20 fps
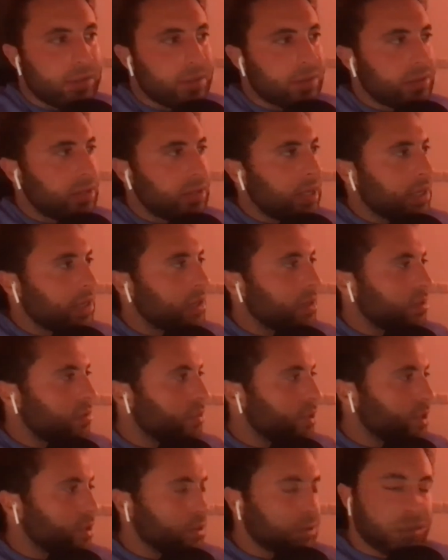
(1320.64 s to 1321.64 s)
it can
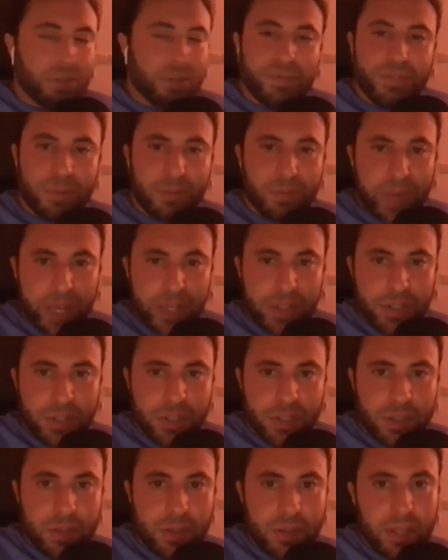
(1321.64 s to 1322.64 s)
reduce
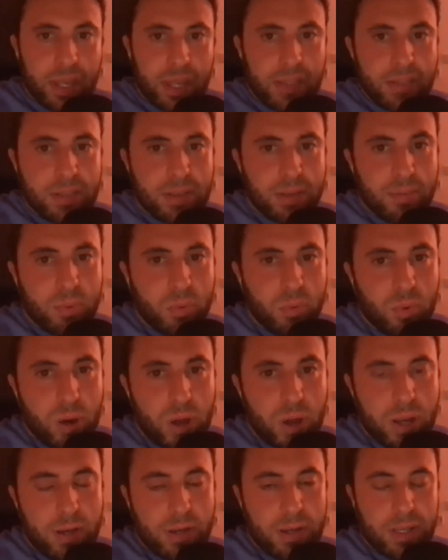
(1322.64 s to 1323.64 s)
inflammation. That's number
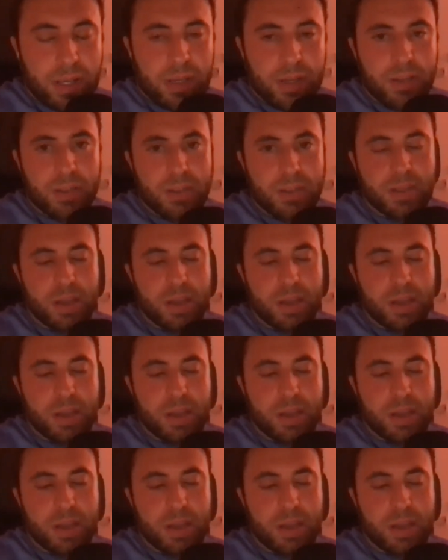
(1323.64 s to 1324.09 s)
one, and it can,